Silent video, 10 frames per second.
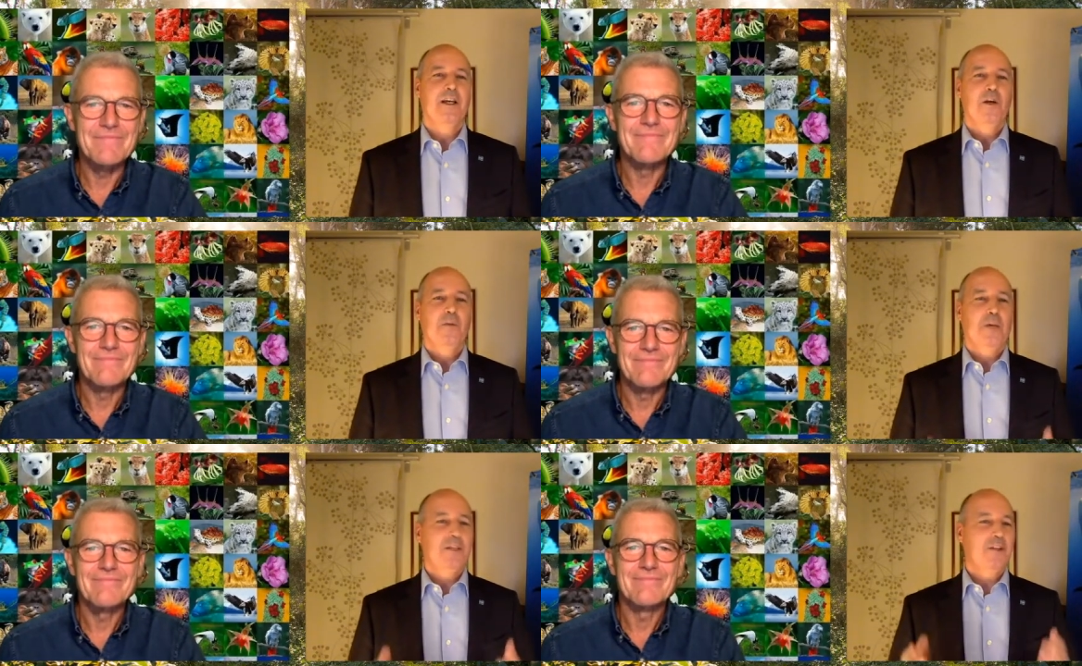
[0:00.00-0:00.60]

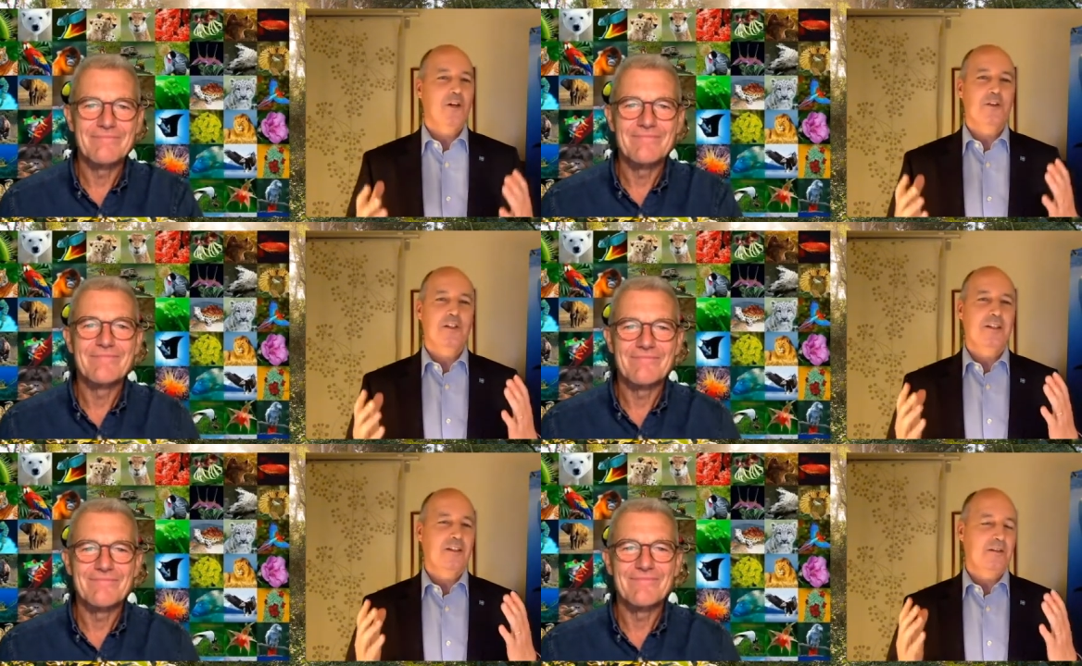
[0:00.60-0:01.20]
Speaker 1: but you know the,
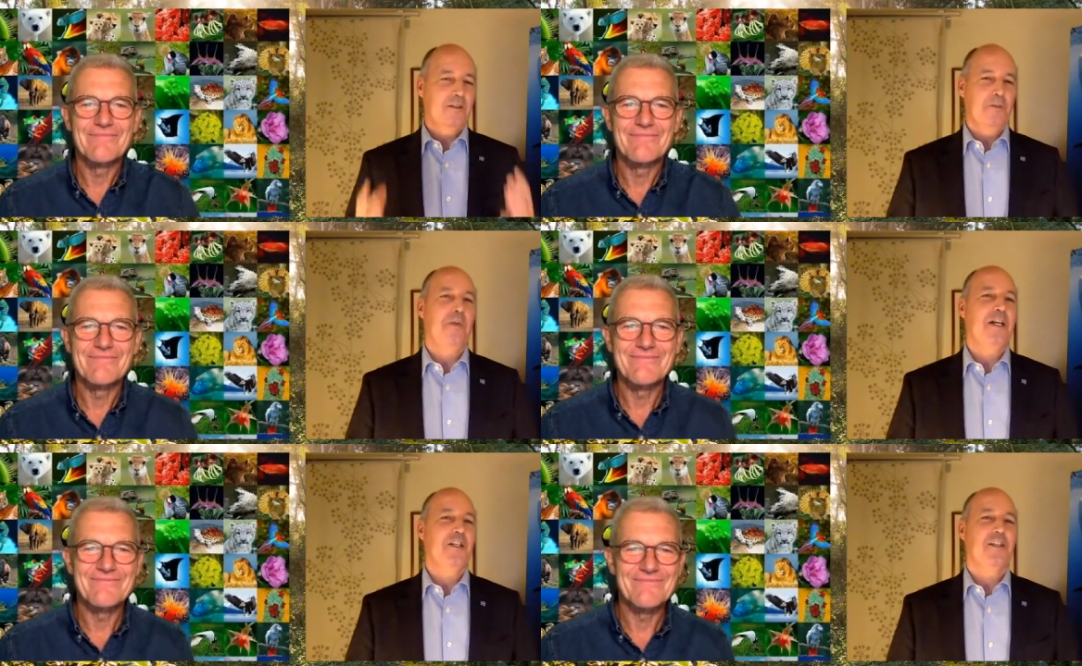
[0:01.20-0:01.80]
the, the
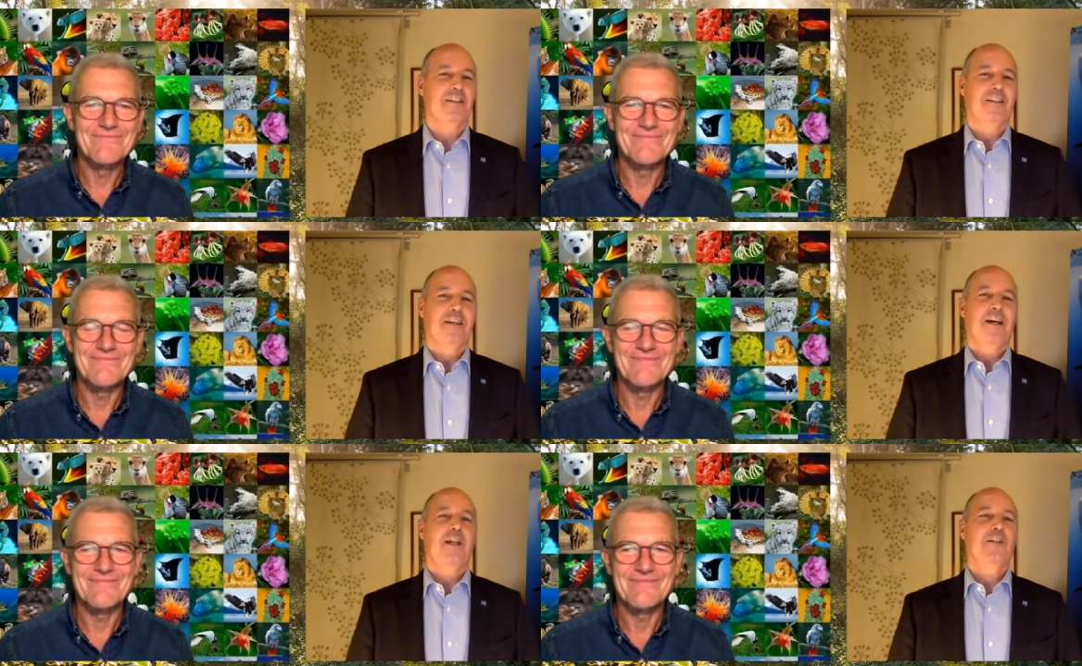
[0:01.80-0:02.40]
budgets
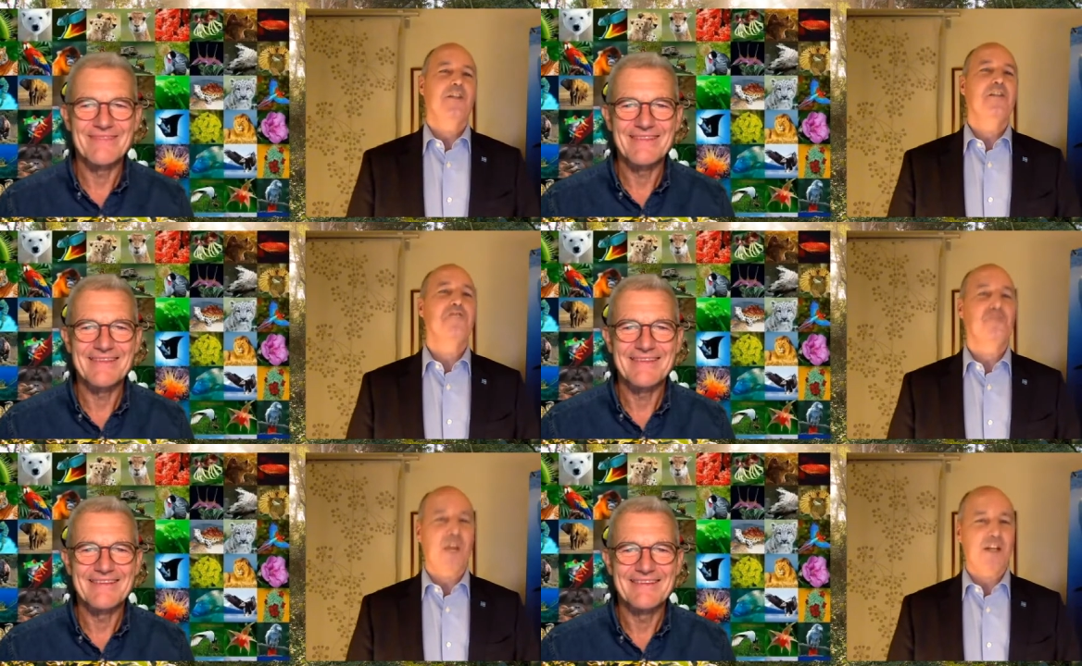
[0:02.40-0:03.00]
are still a
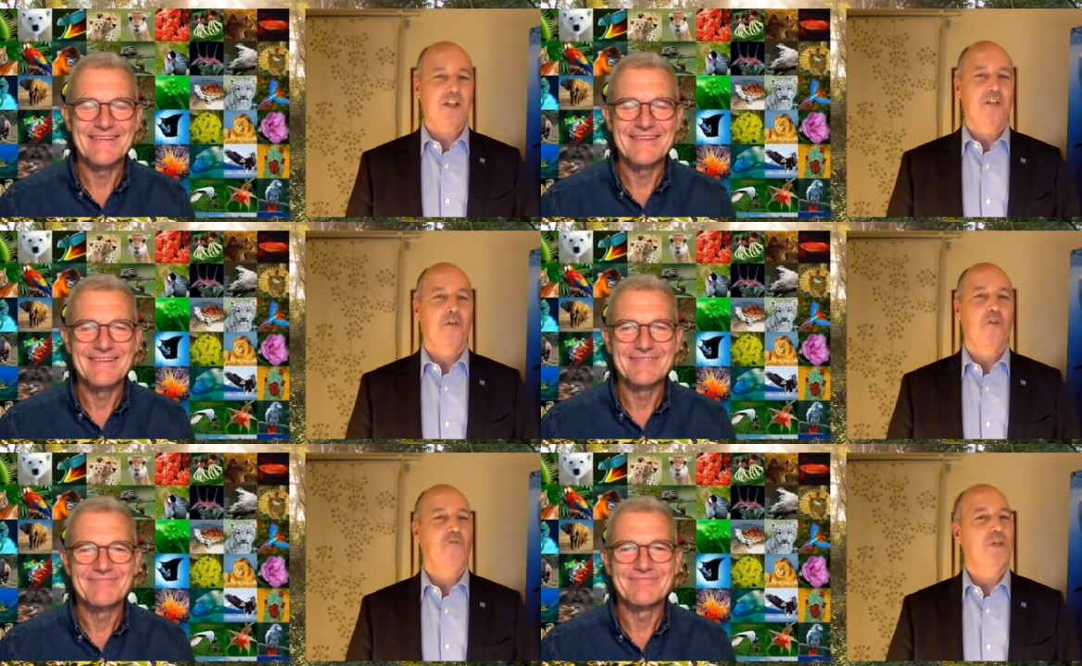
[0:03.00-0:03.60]
fraction
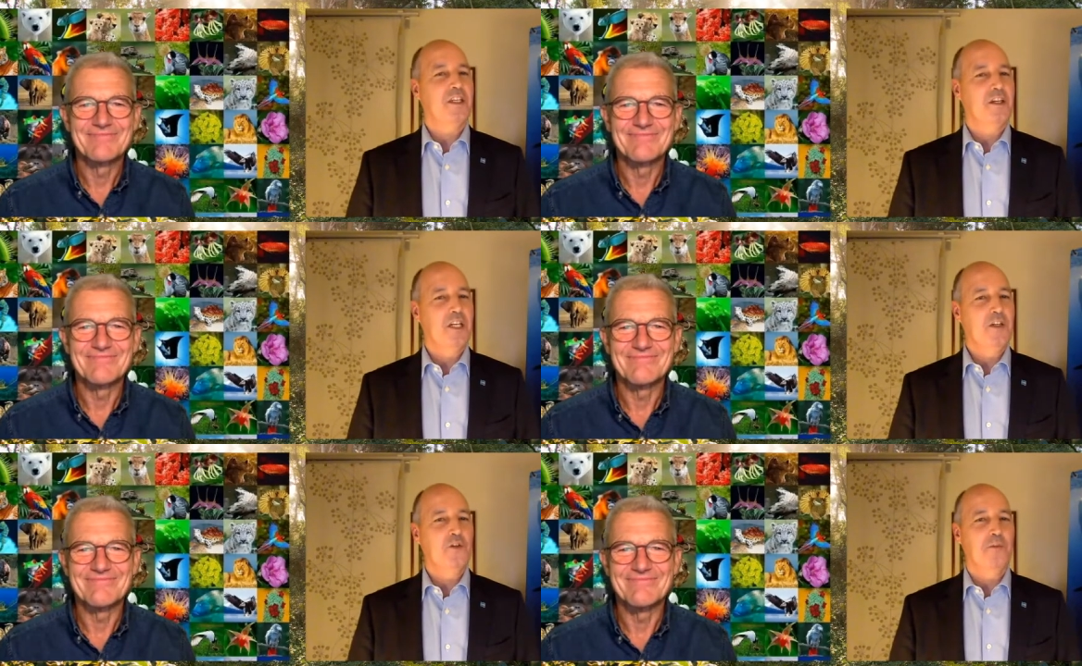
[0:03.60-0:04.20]
of what they
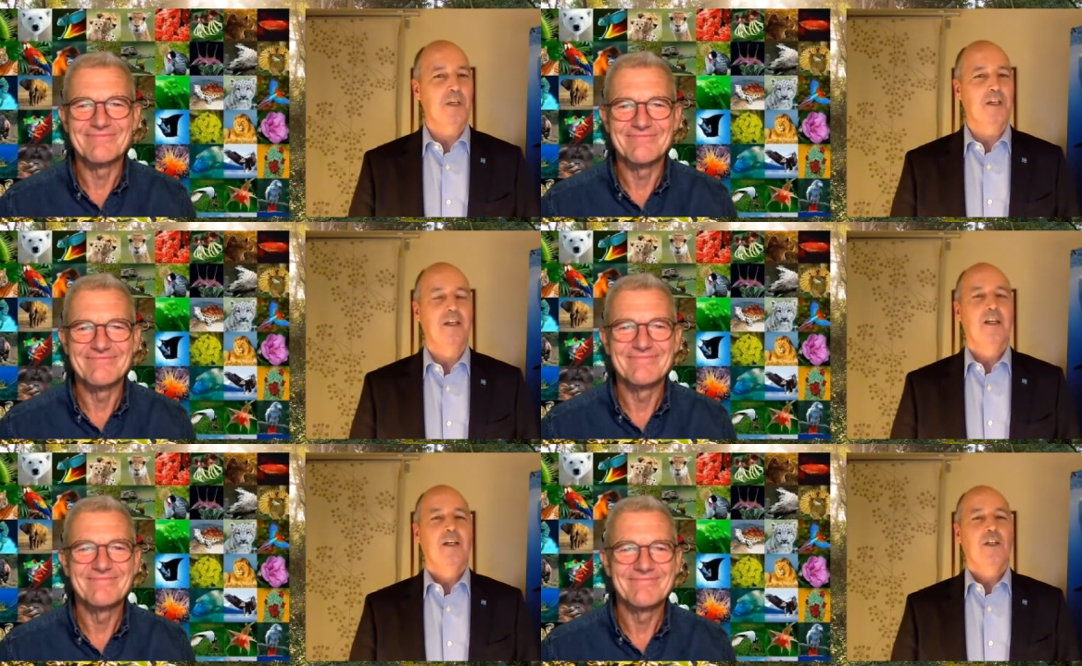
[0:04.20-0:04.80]
need to be
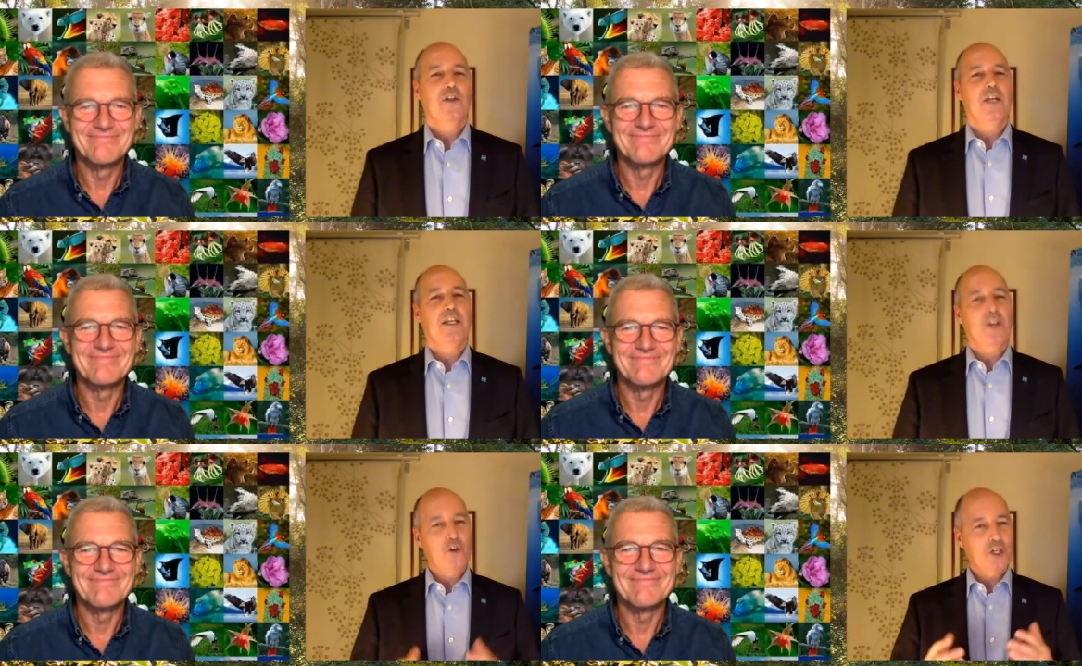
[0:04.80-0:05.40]
so
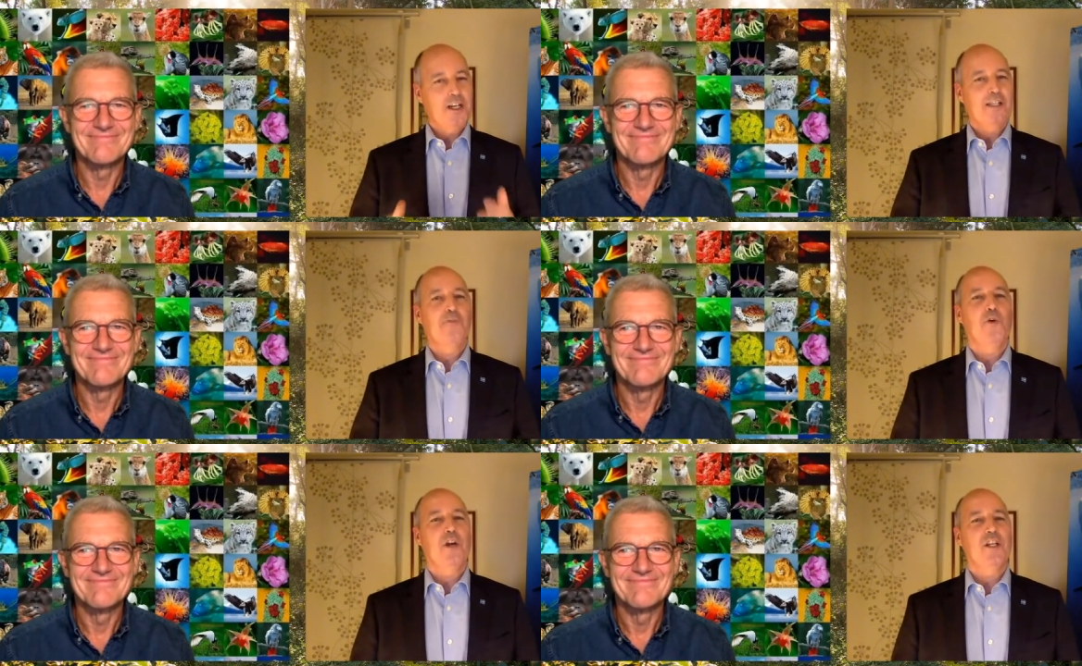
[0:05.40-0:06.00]
that ocean
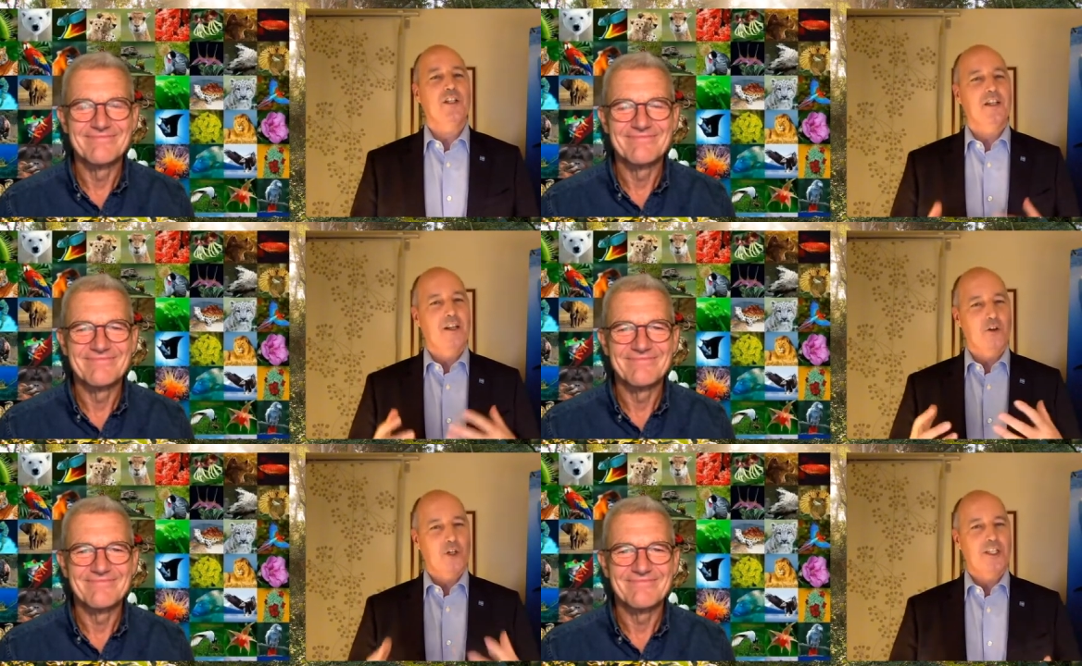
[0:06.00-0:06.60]
exploration
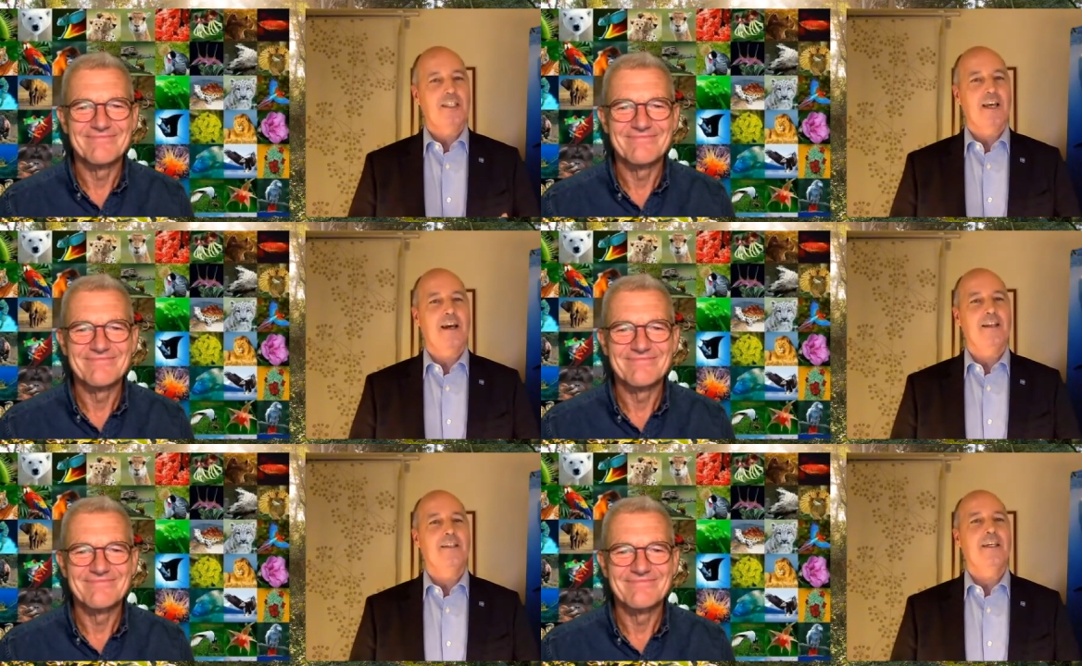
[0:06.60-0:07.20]
and ocean
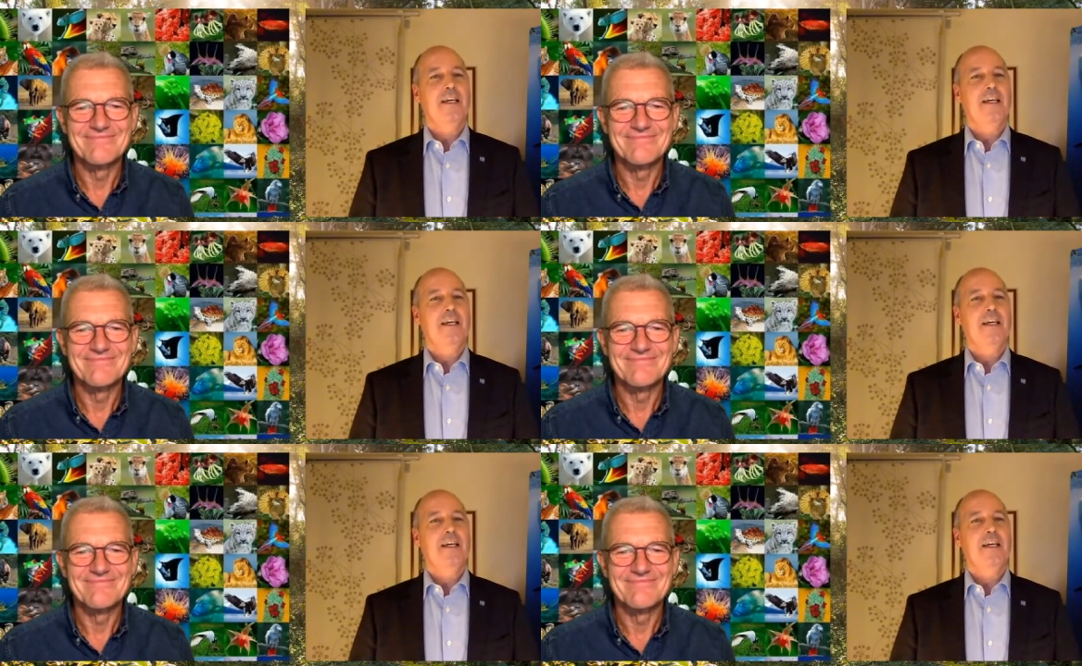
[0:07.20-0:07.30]
science